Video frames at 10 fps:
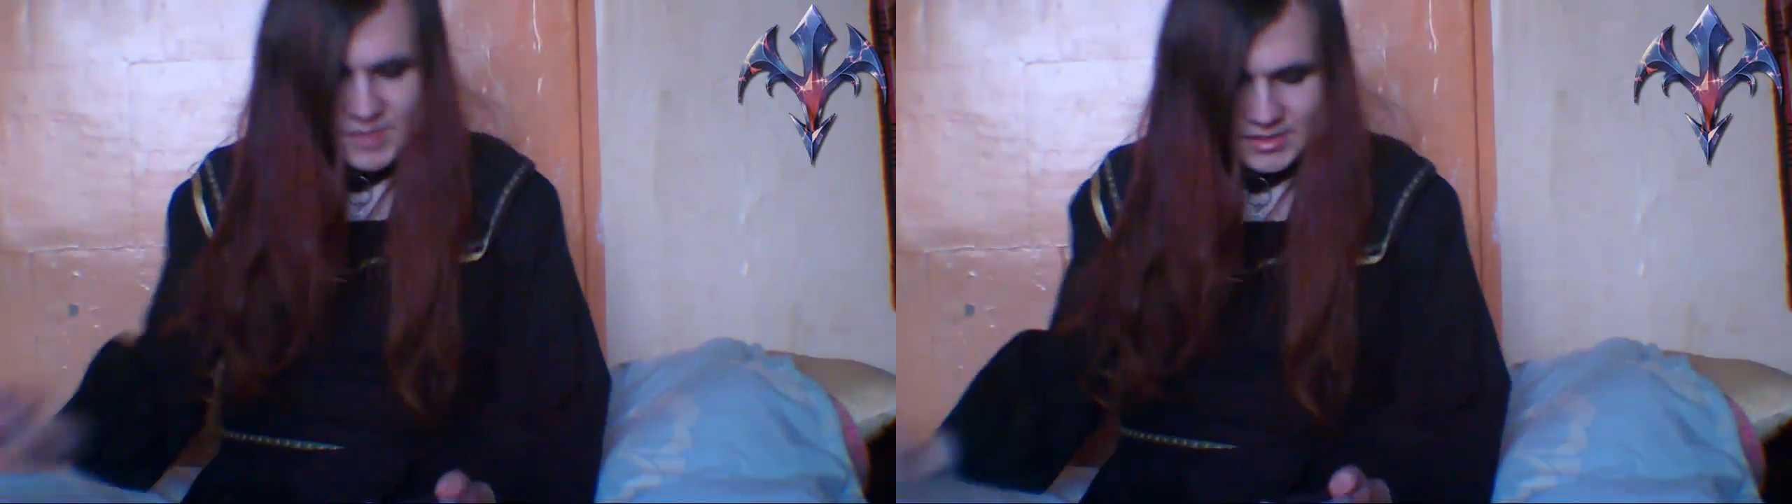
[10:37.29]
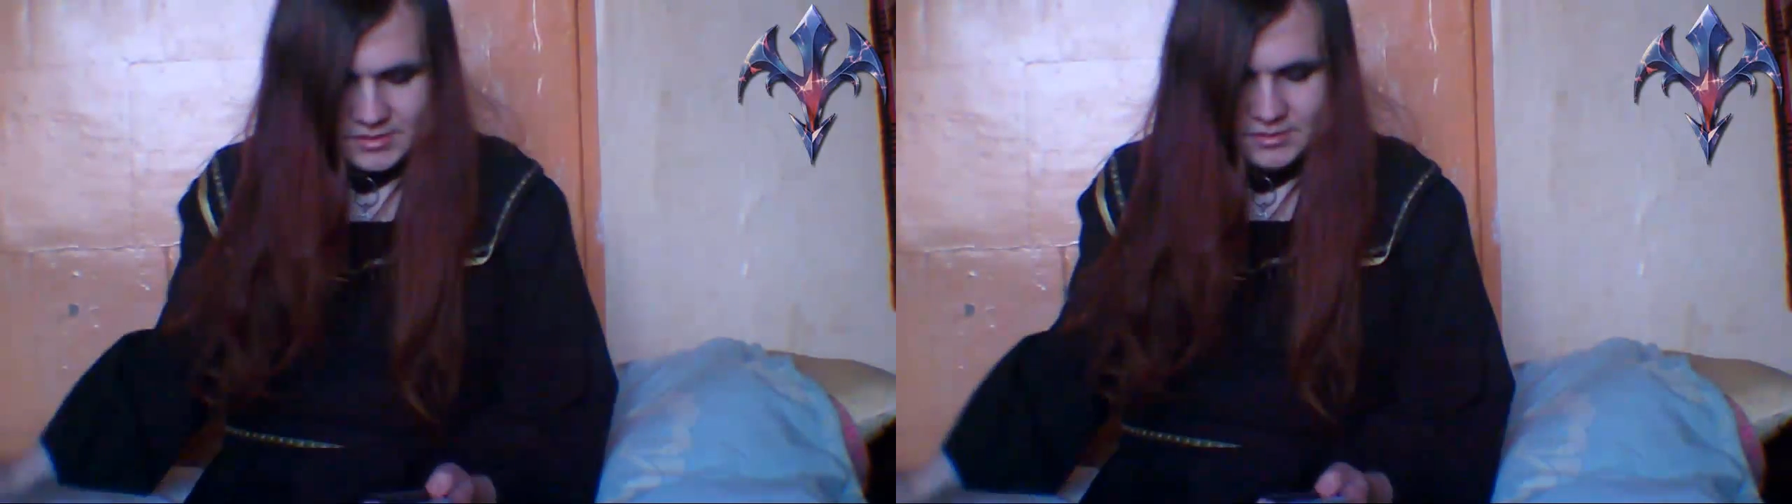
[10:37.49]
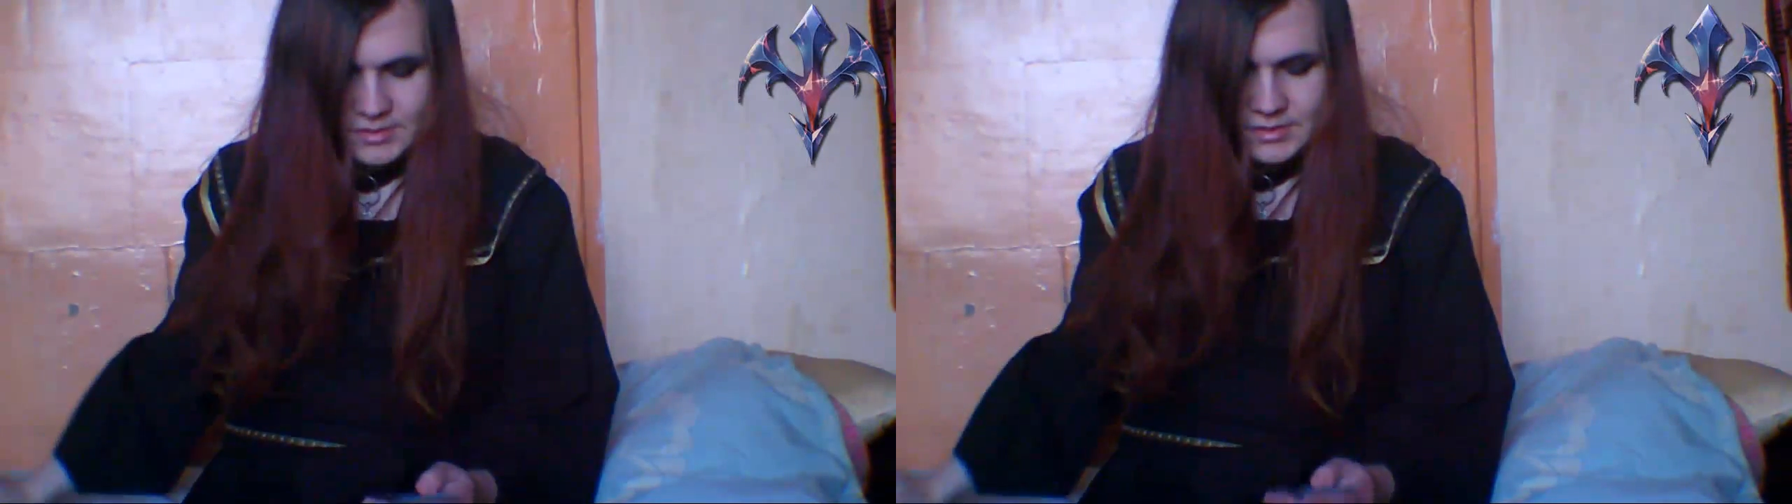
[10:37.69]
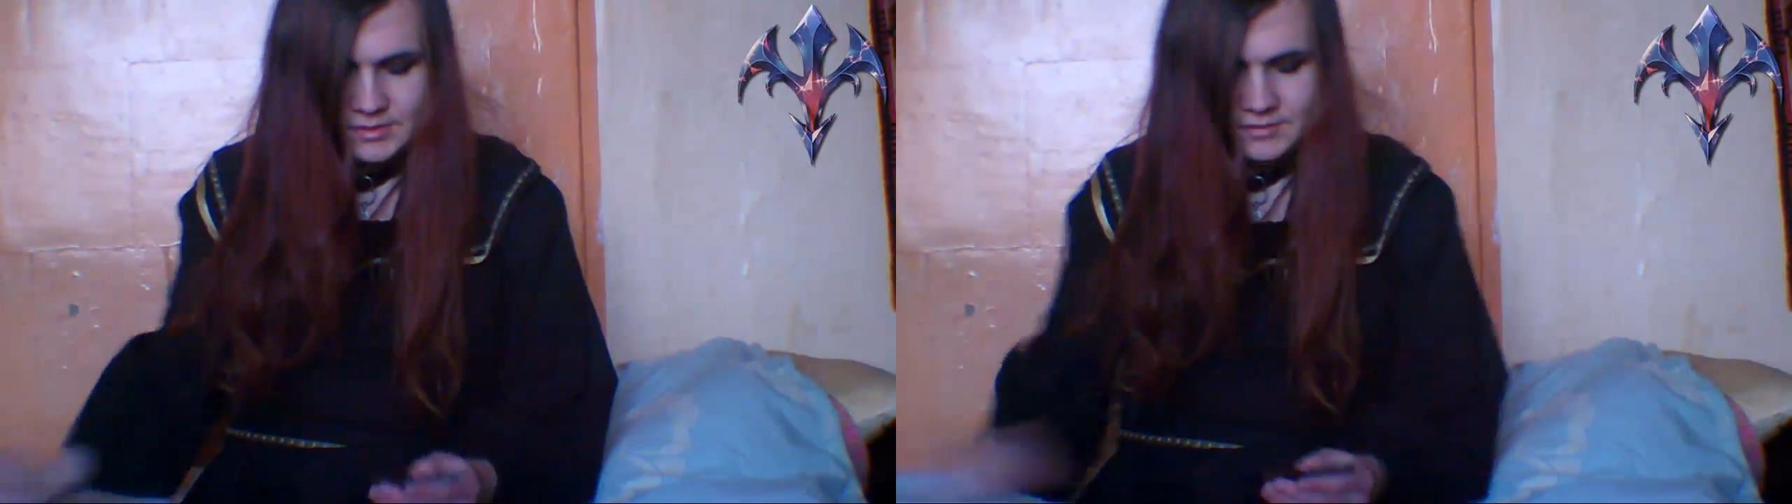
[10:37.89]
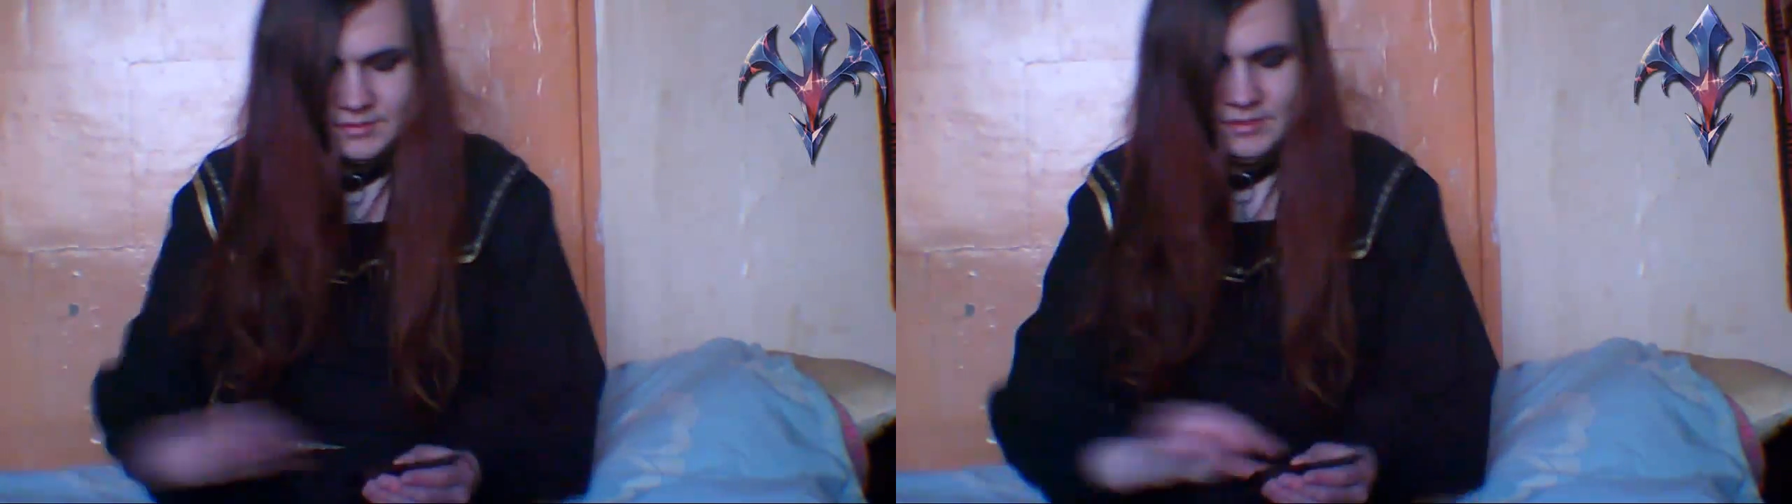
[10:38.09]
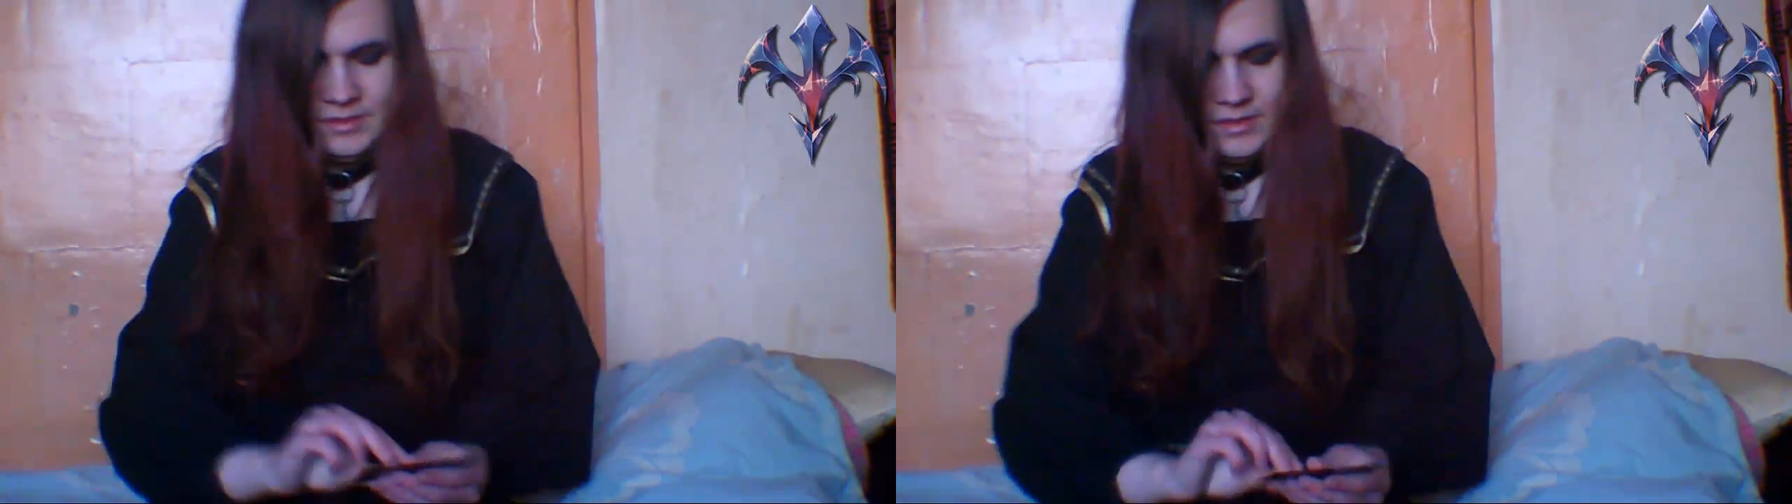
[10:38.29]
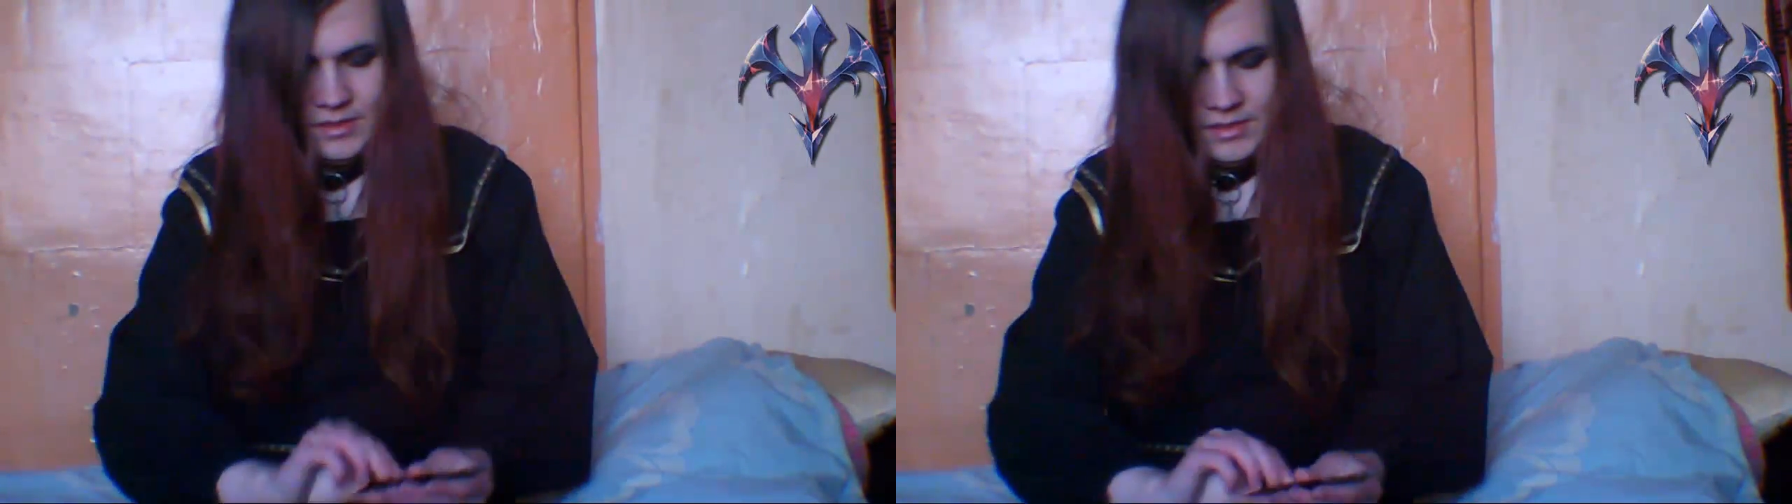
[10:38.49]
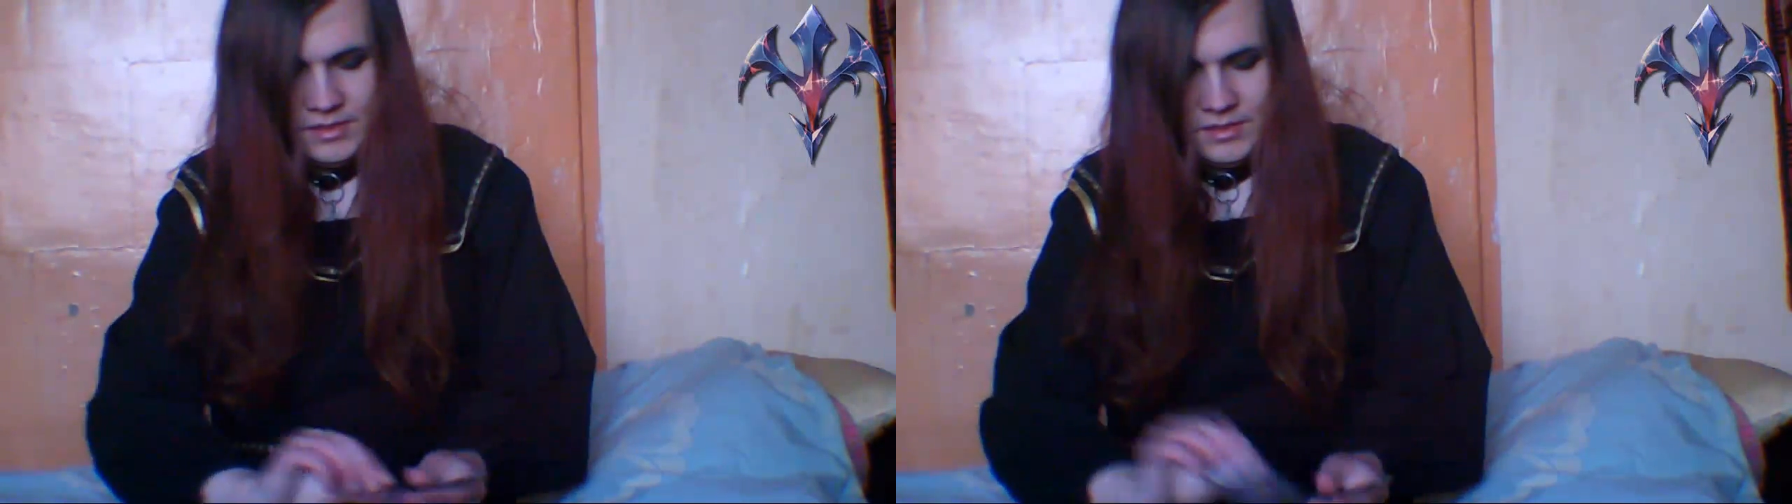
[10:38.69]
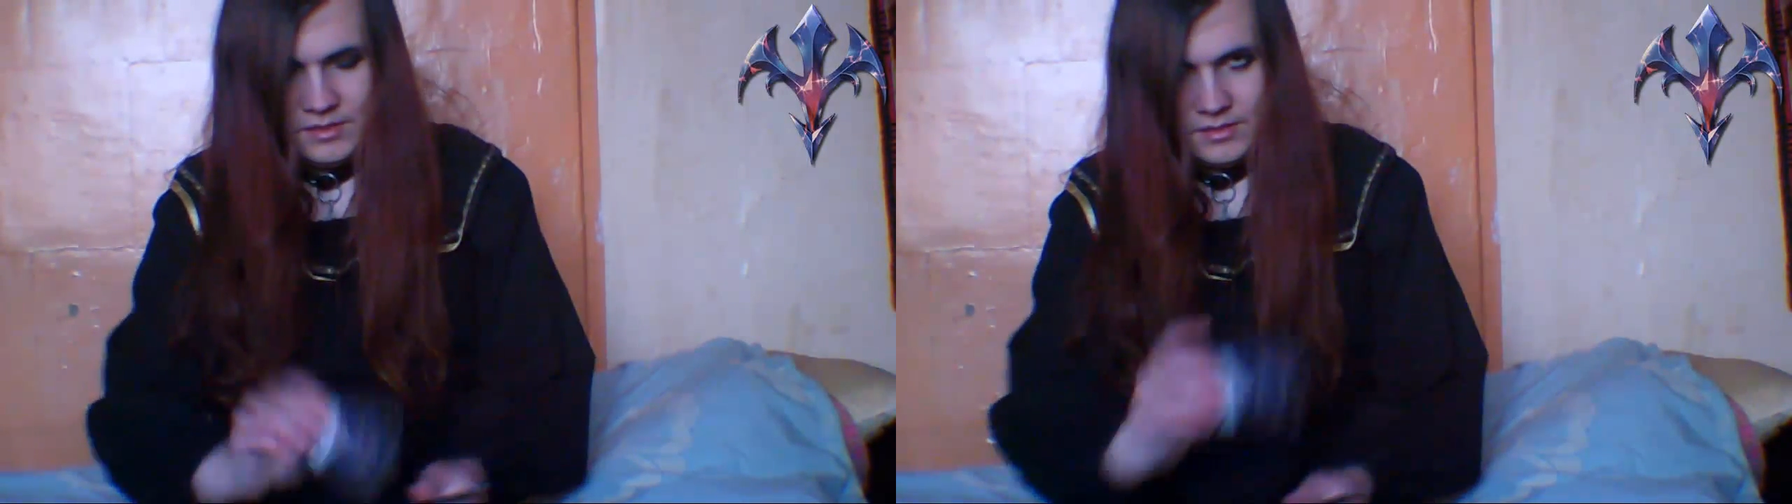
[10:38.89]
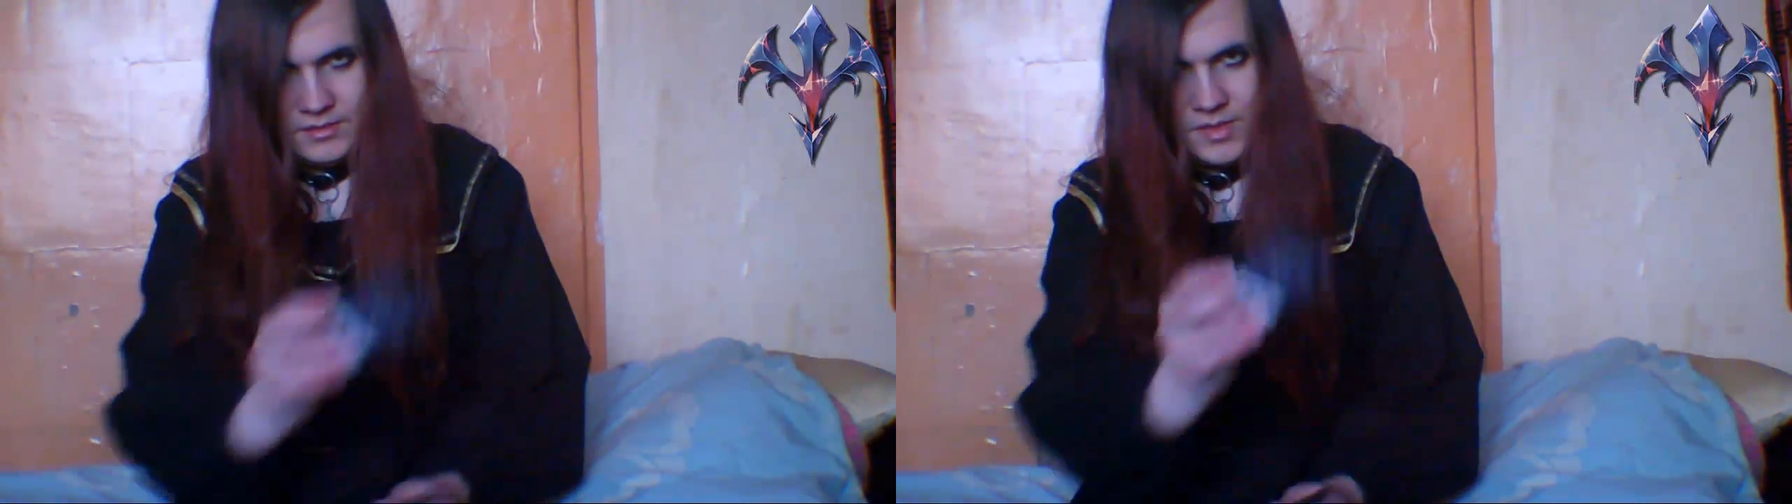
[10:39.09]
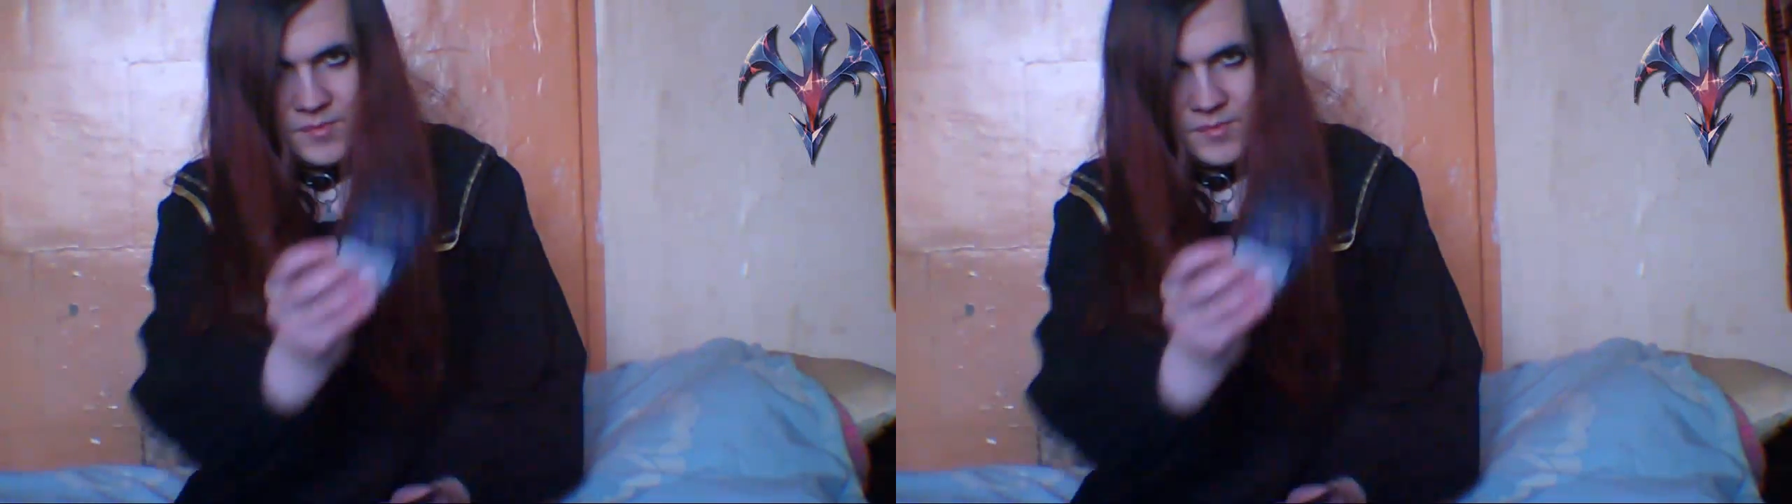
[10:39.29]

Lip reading: good. Number